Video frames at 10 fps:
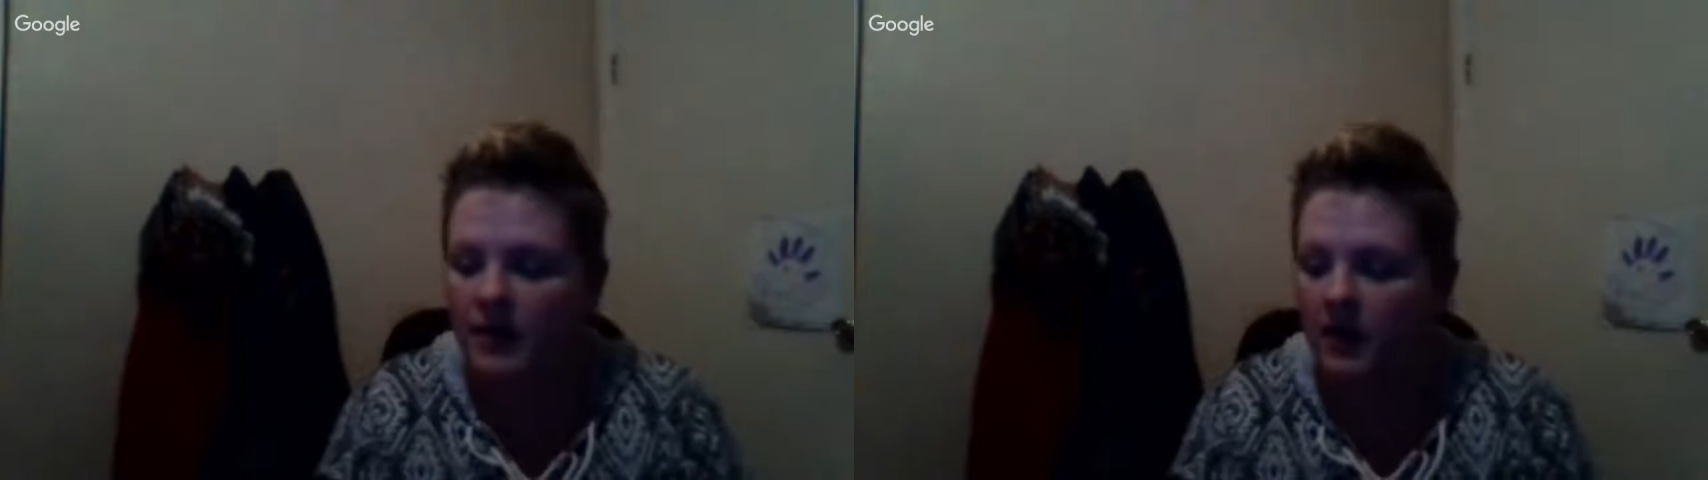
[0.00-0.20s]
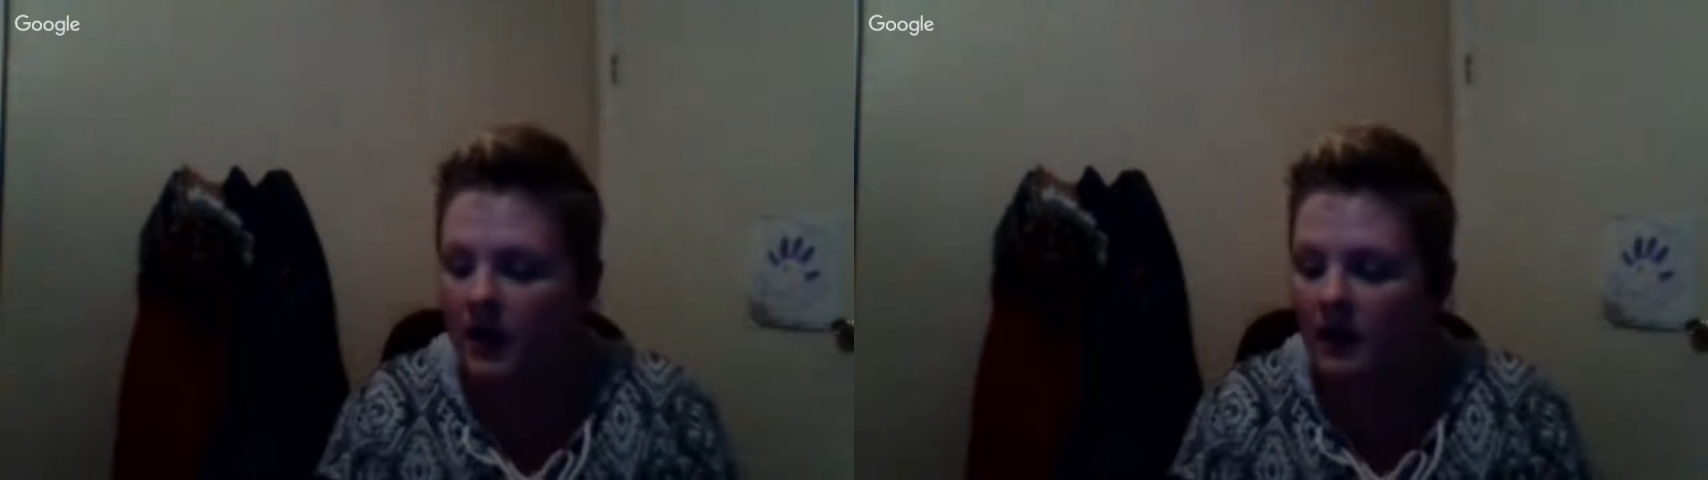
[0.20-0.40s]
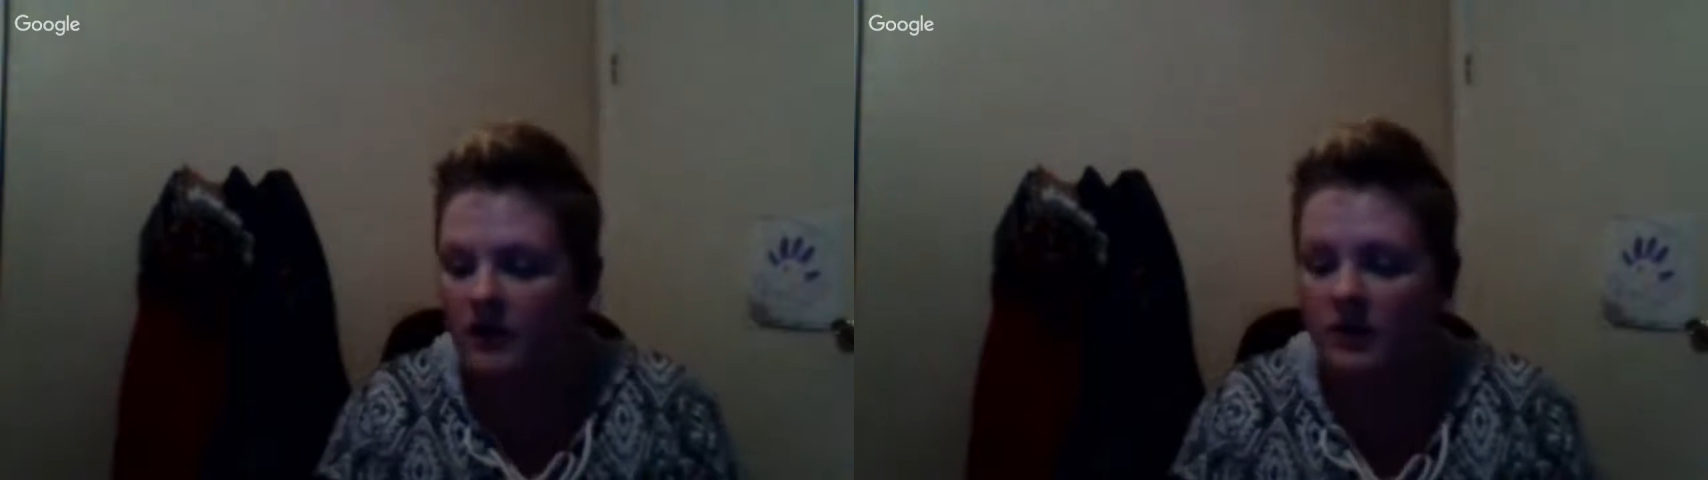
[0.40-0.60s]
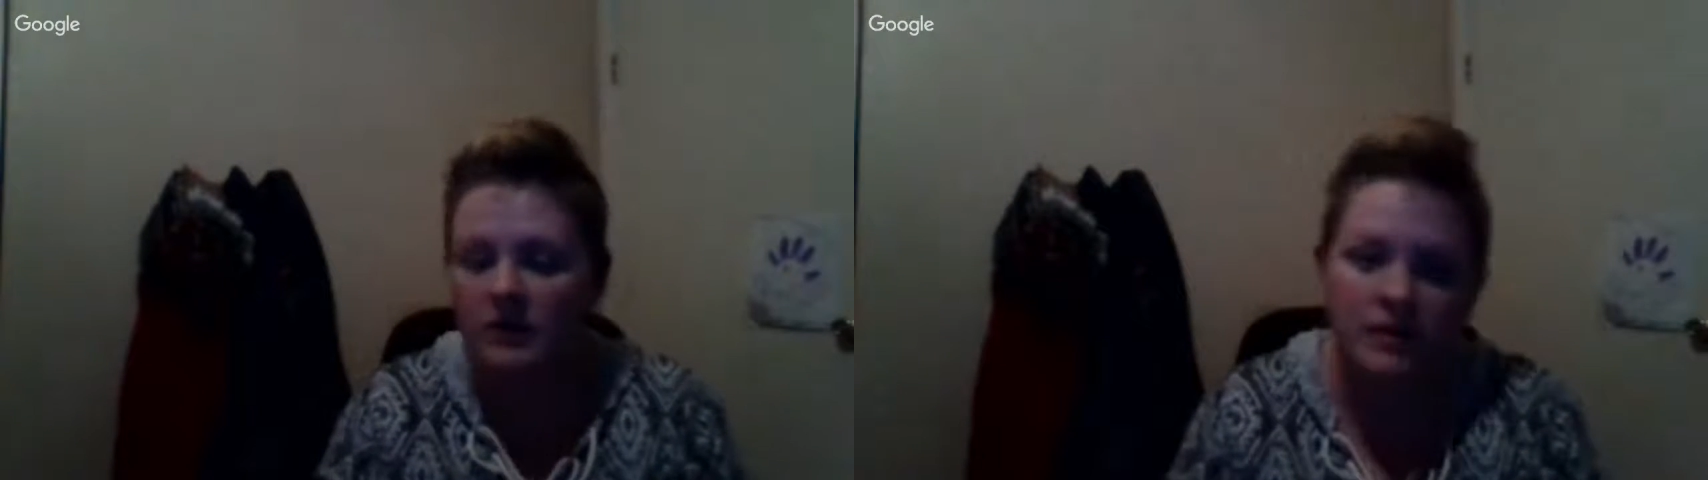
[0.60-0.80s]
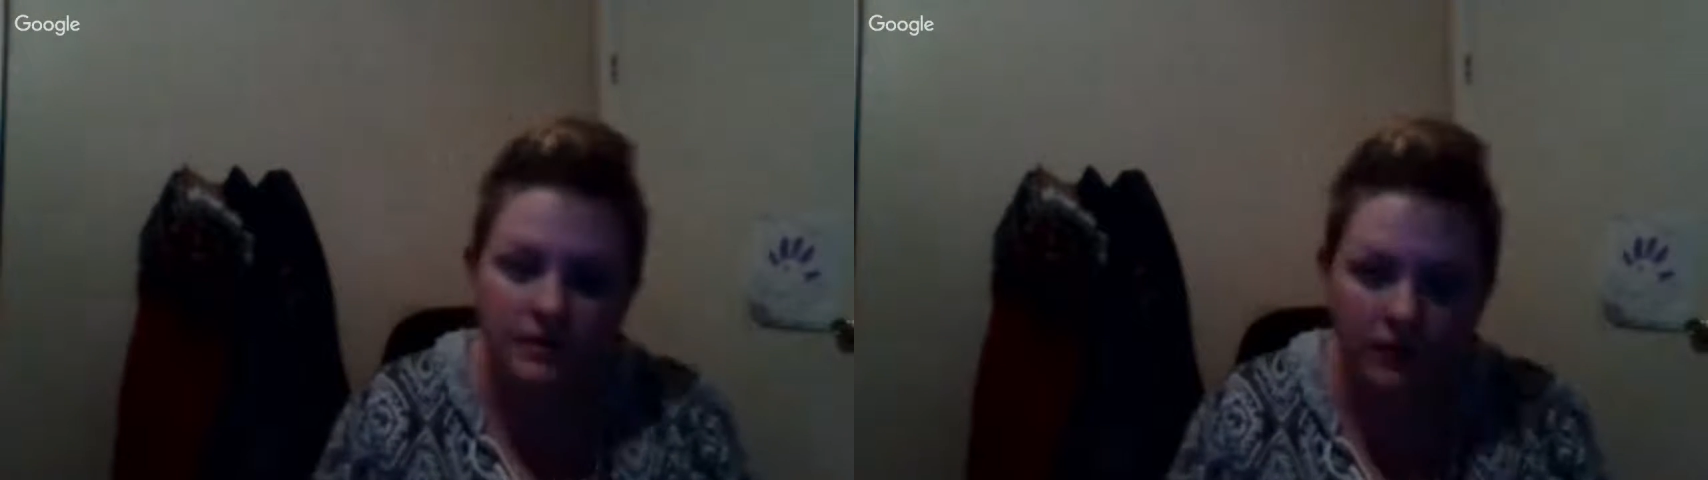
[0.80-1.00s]
the imperative
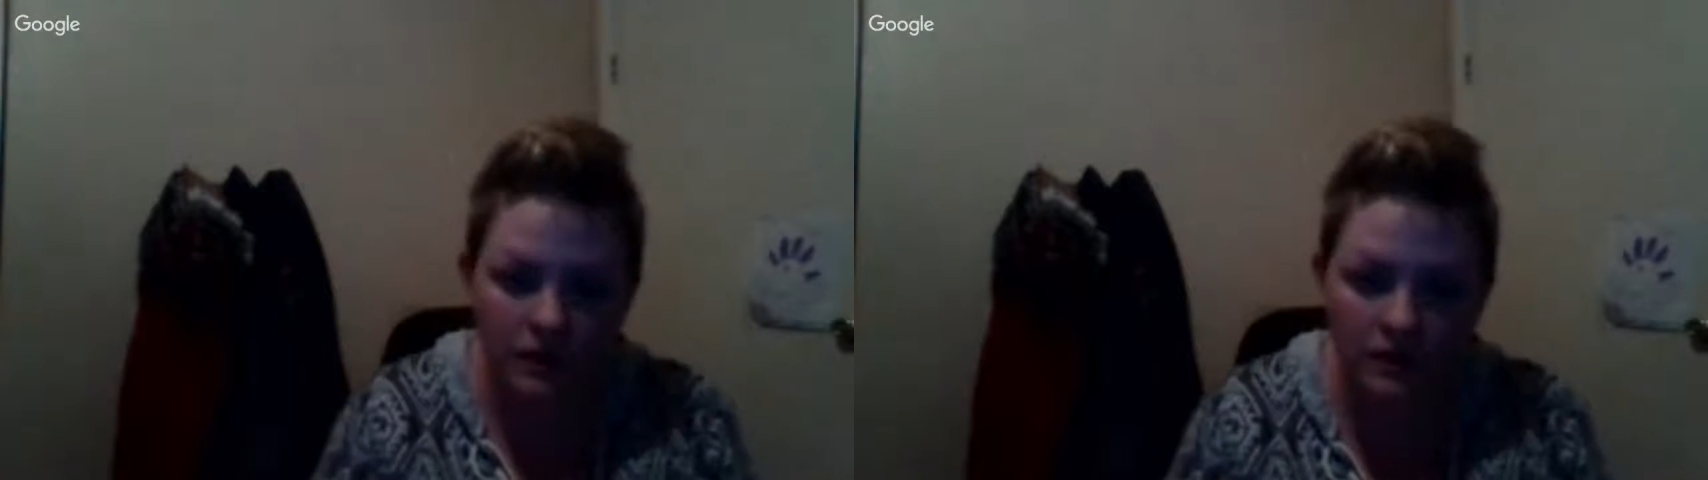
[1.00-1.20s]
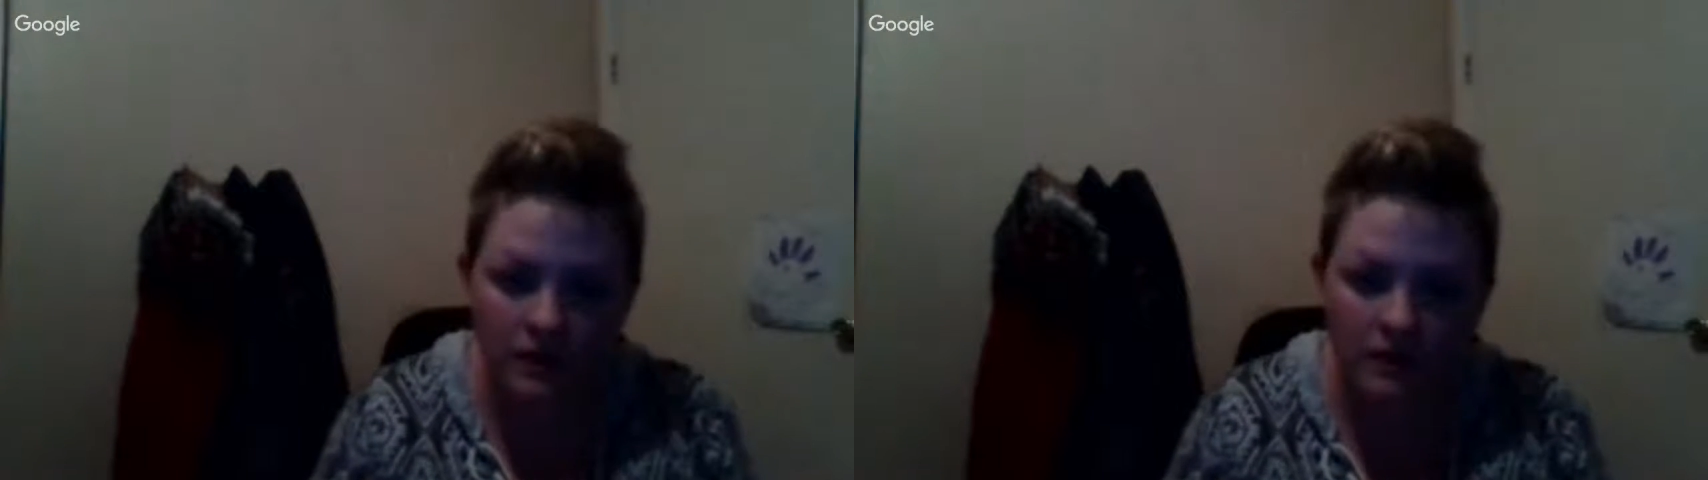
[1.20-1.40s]
tense.